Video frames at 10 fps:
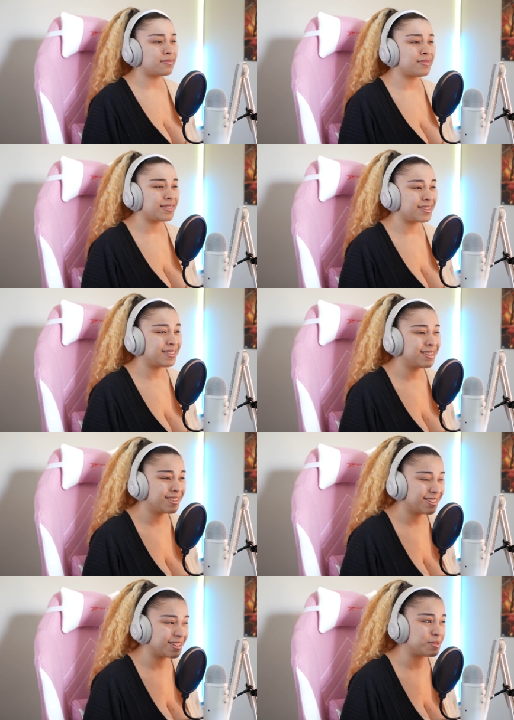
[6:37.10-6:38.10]

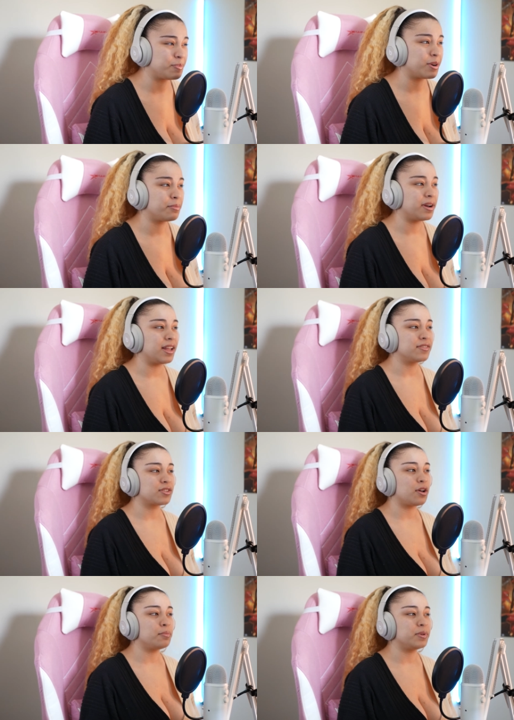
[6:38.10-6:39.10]
this part of my life is
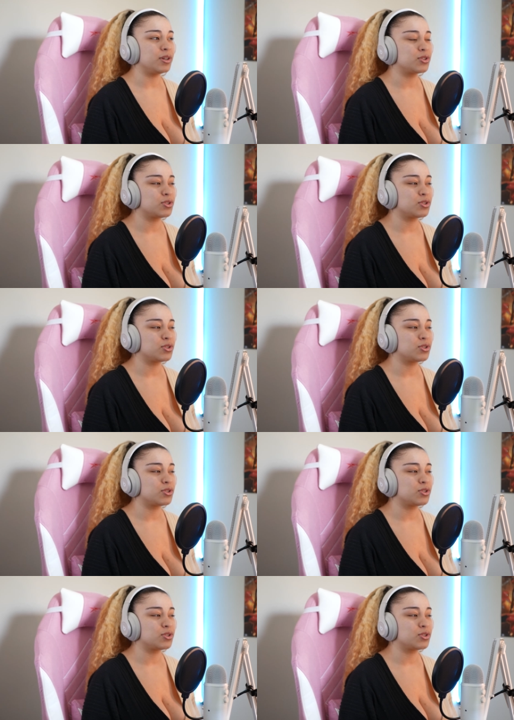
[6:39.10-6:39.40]
called being